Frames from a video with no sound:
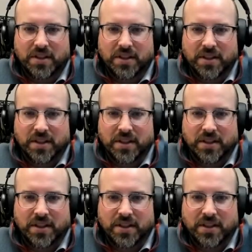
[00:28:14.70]
And
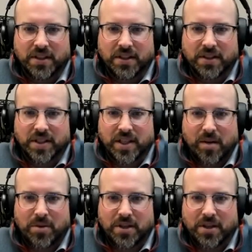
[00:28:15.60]
then top
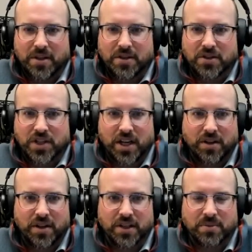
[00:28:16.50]
of the terrace, channel the
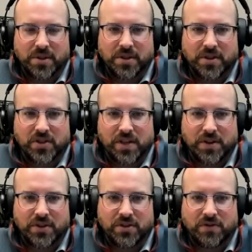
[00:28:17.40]
next one,
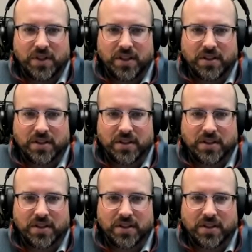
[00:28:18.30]
72 feet.